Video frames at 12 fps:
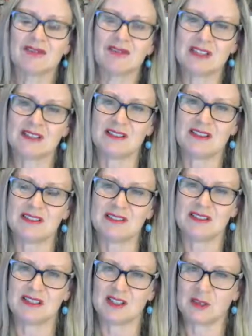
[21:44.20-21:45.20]
this
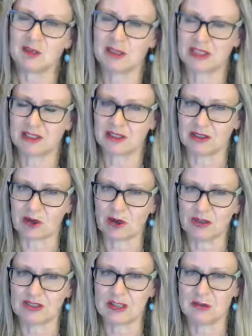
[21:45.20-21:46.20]
is simply a little
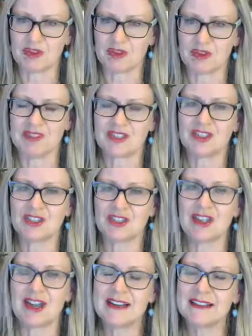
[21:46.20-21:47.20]
concept that says
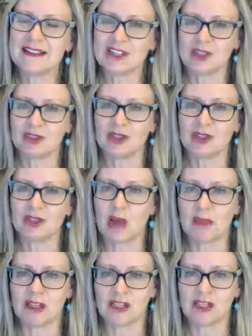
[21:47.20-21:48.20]
you can't exclude
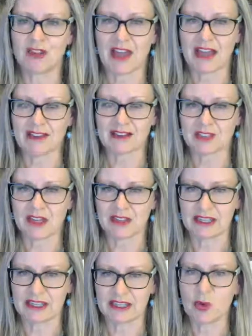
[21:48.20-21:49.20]
liability for acts
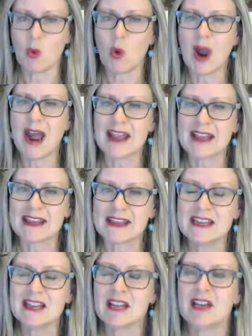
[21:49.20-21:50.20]
done in a
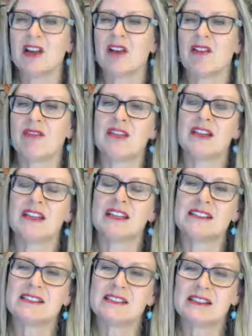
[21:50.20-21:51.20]
way
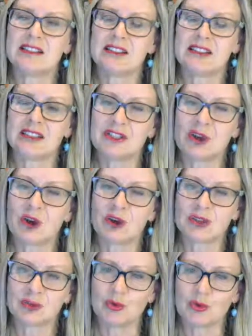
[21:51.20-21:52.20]
that are
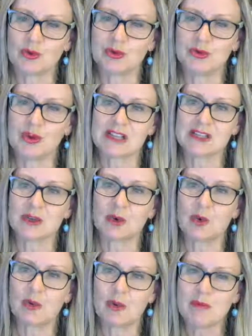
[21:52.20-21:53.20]
not authorised
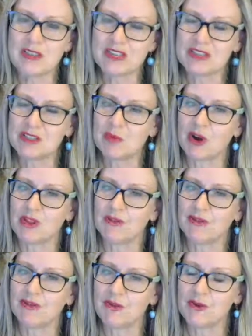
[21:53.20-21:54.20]
or permitted by
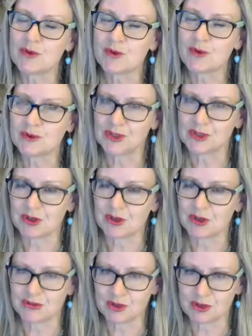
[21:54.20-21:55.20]
the four corners
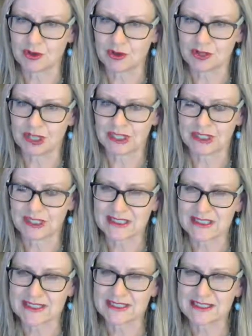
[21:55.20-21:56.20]
of the contract
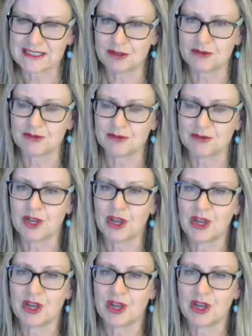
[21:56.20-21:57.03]
itself.